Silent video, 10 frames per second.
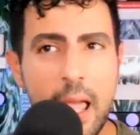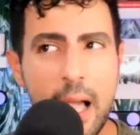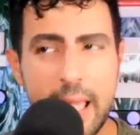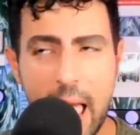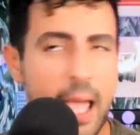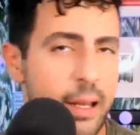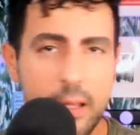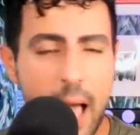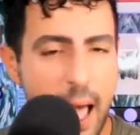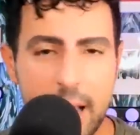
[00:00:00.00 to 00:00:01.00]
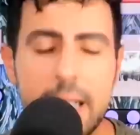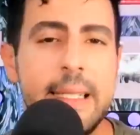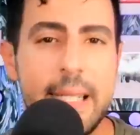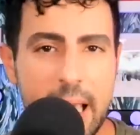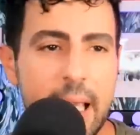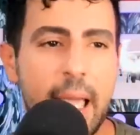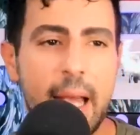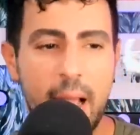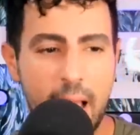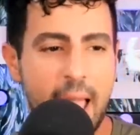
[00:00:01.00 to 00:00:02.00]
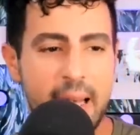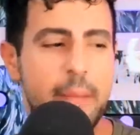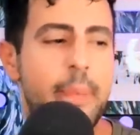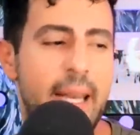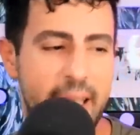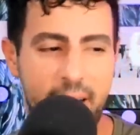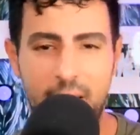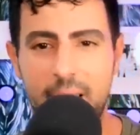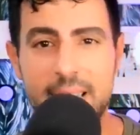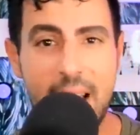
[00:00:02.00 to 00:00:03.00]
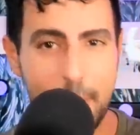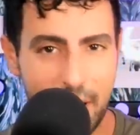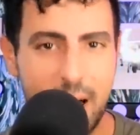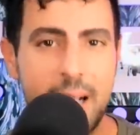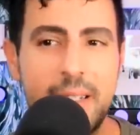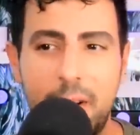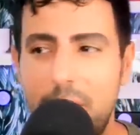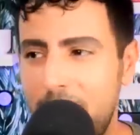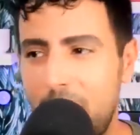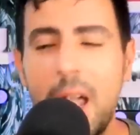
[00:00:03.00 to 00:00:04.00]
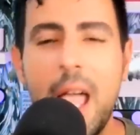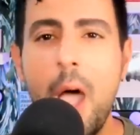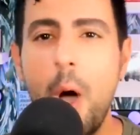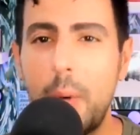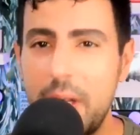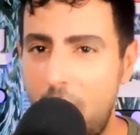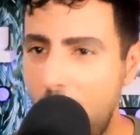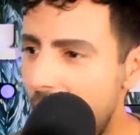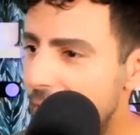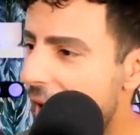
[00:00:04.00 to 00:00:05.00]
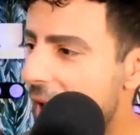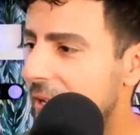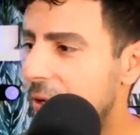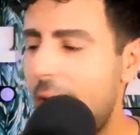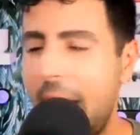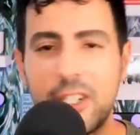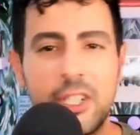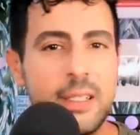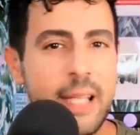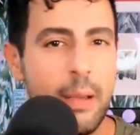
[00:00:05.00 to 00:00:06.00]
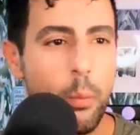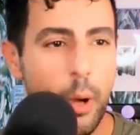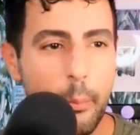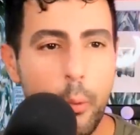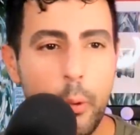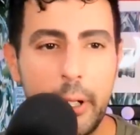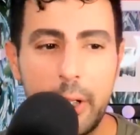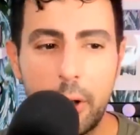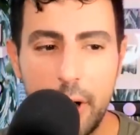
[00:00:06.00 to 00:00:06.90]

again, not a dig at anybody here, because I'm a content creator. We all have had interactions at one point or